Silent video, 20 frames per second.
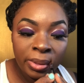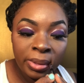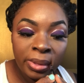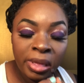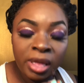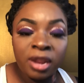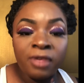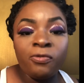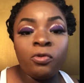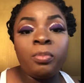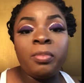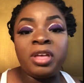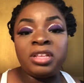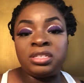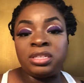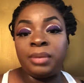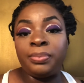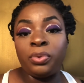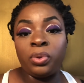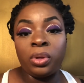And if you mess
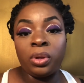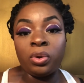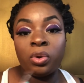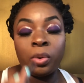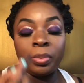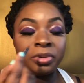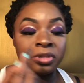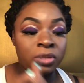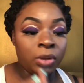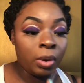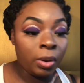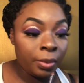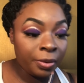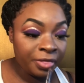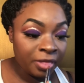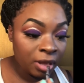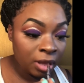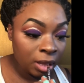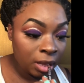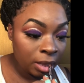up, you can always go in with
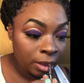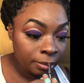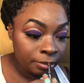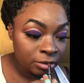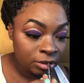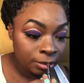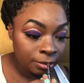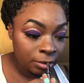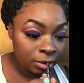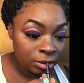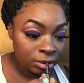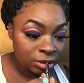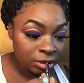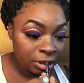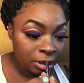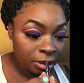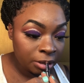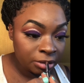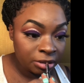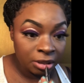some
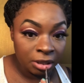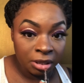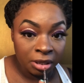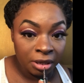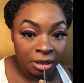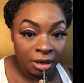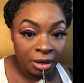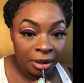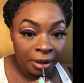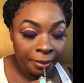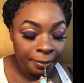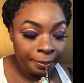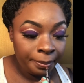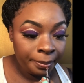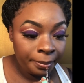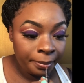concealer to clean it up.